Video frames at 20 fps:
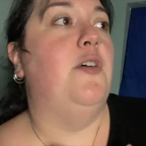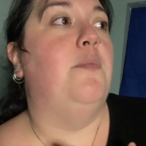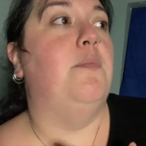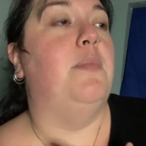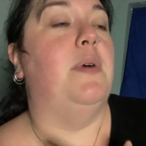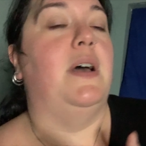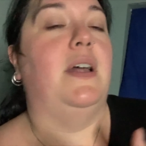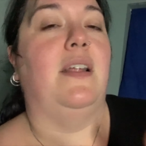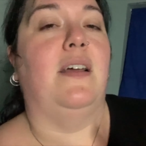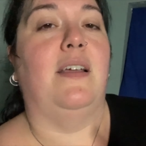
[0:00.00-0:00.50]

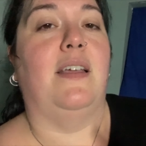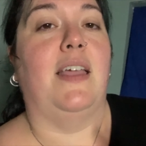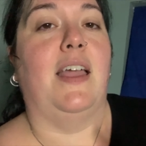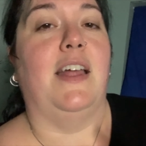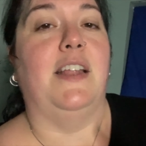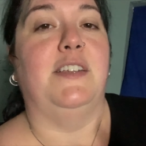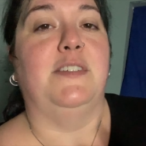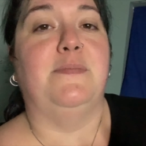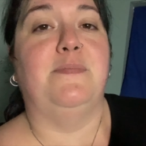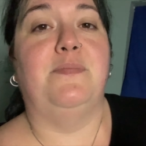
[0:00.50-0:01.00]
But
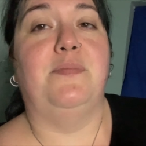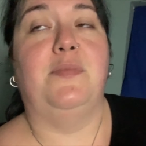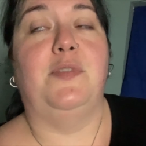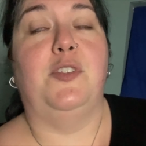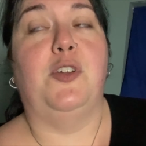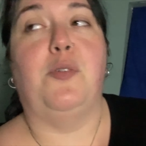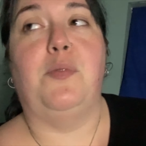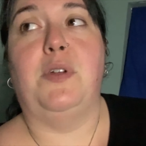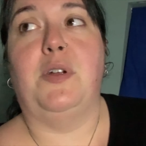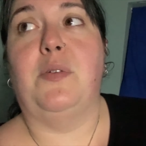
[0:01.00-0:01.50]
again,
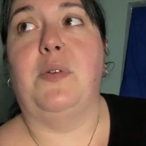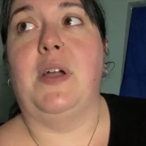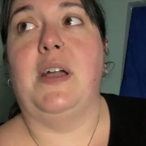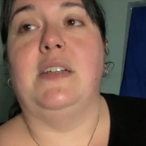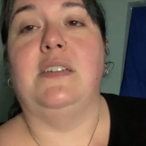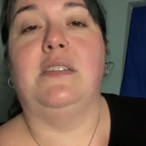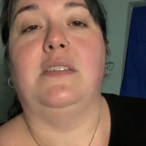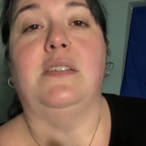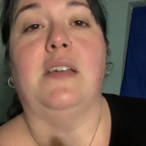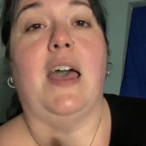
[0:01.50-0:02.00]
no
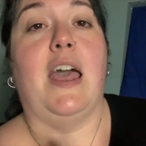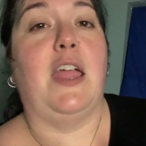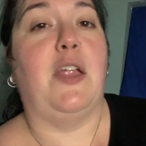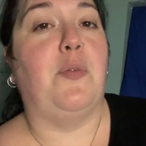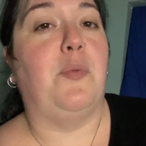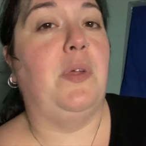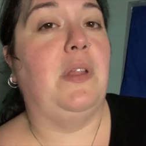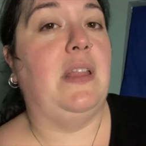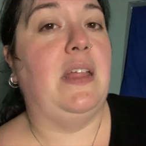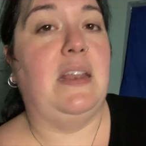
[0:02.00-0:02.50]
regrets. I
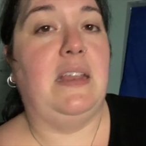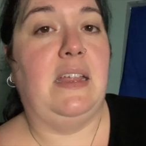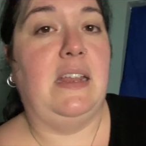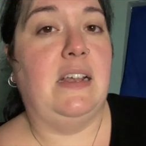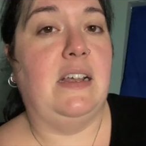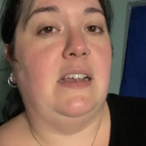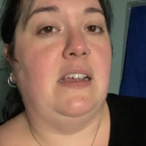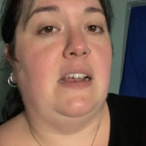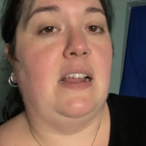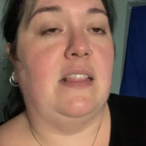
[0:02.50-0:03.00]
really
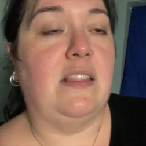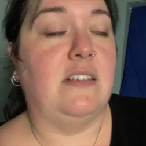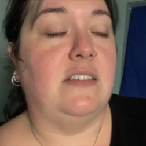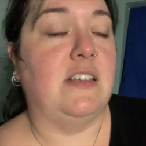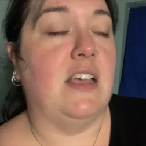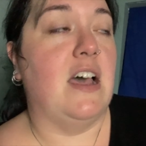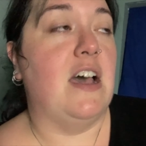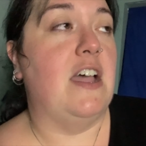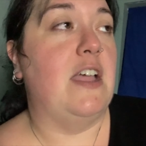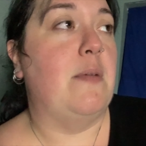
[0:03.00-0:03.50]
needed it at the
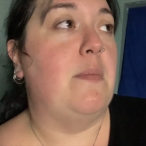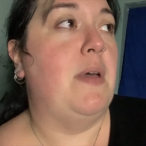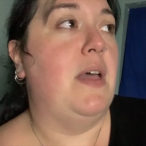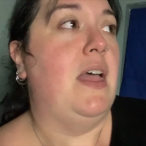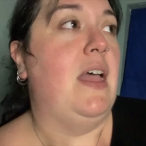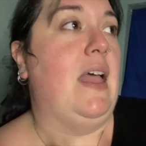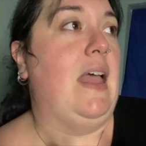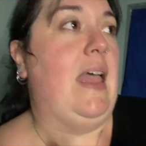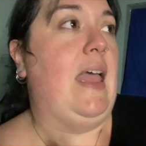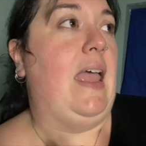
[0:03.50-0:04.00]
time.
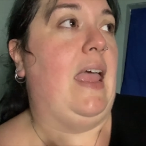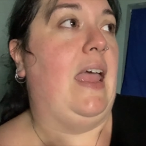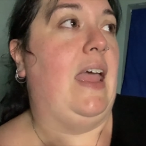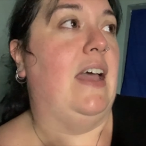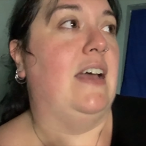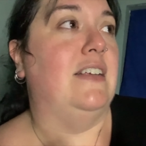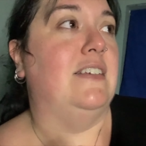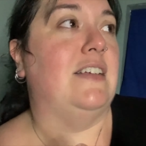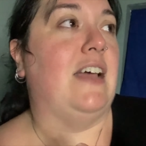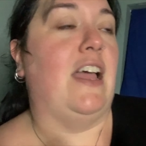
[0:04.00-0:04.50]

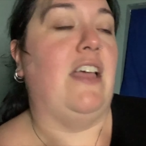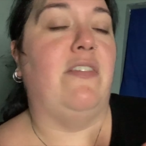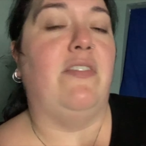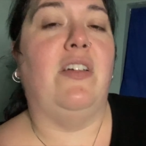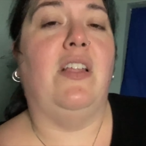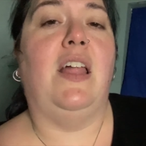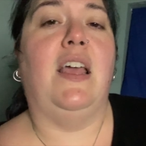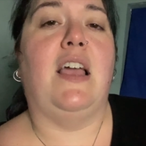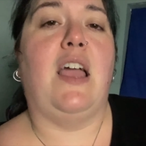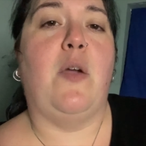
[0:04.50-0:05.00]
And I
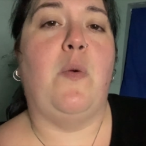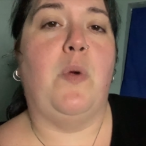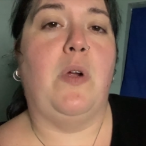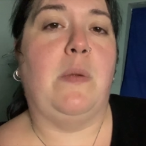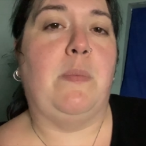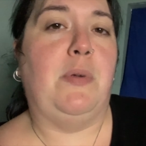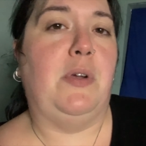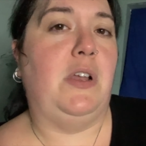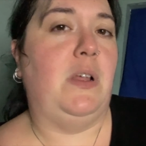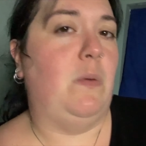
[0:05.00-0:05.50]
feel like I
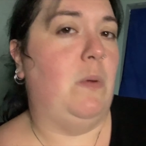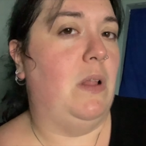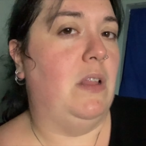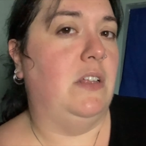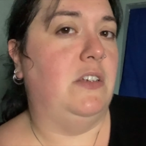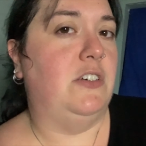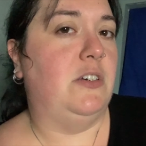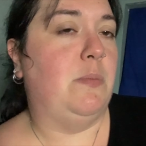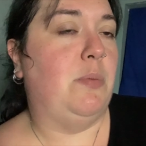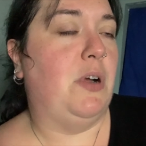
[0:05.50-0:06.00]
work pretty well
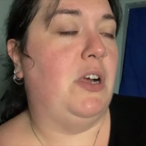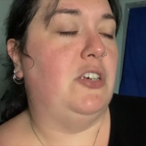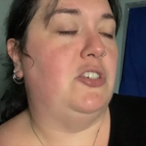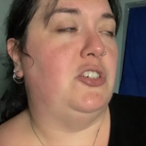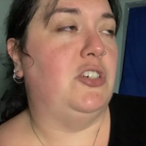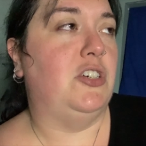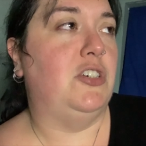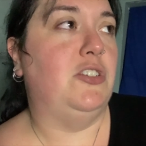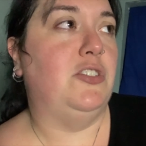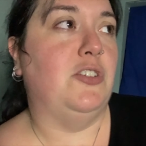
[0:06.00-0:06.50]
under
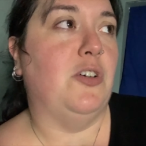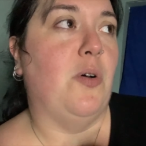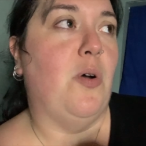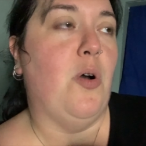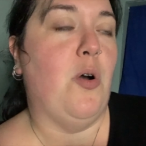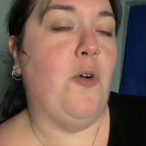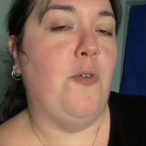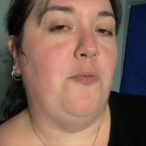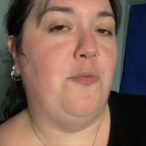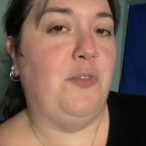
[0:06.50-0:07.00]
pressure. So
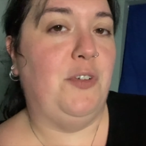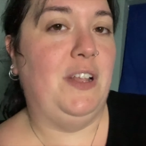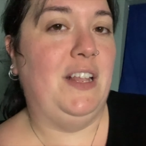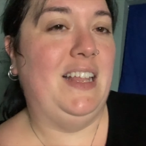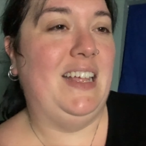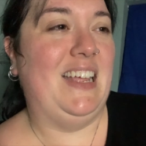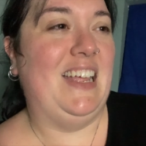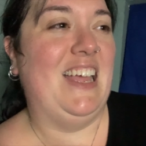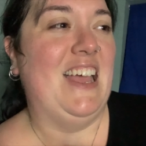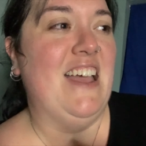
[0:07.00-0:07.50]

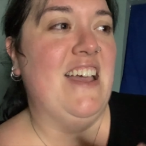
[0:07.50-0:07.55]
hopefully